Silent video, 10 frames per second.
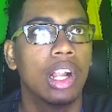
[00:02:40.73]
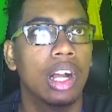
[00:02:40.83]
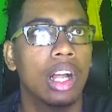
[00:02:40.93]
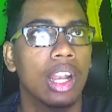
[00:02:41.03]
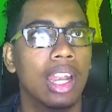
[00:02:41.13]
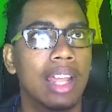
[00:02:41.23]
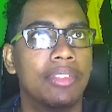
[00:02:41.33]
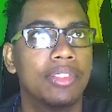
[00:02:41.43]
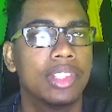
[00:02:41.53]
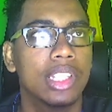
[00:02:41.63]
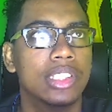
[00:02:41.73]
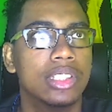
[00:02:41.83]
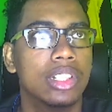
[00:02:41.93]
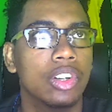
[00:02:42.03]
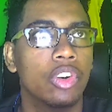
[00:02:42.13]
Uh, left is
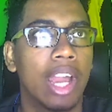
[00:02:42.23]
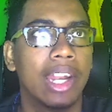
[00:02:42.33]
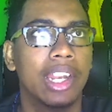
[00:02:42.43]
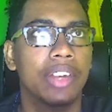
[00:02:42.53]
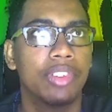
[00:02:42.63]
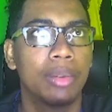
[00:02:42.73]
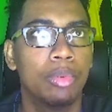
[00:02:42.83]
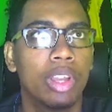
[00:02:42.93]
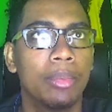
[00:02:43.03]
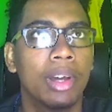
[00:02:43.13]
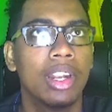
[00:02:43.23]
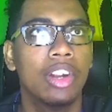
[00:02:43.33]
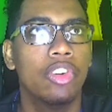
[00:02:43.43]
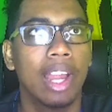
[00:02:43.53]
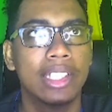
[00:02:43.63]
the ride a different Pokemon,
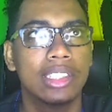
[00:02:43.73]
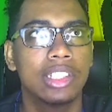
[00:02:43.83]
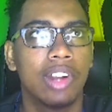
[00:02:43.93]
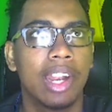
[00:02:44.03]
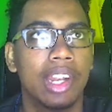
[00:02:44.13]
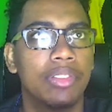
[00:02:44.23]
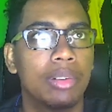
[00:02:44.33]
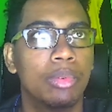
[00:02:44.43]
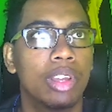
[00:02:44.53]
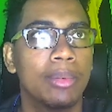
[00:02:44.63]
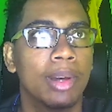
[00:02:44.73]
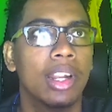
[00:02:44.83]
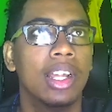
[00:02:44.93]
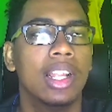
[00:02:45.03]
right is to ride a different Pokemon,